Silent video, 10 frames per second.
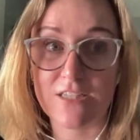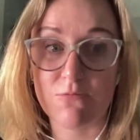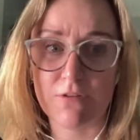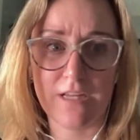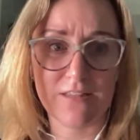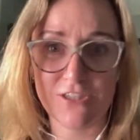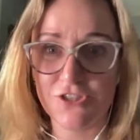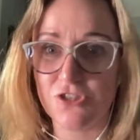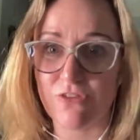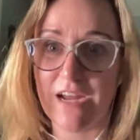So we're like, let's
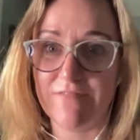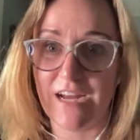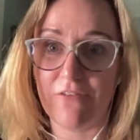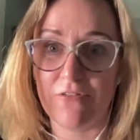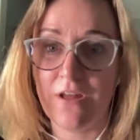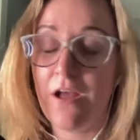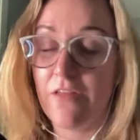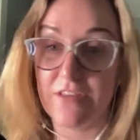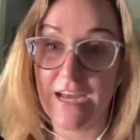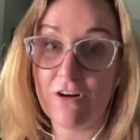just drive down
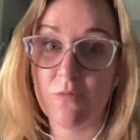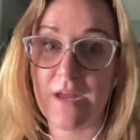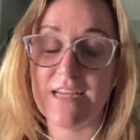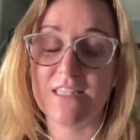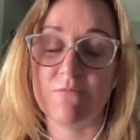the Outer Banks.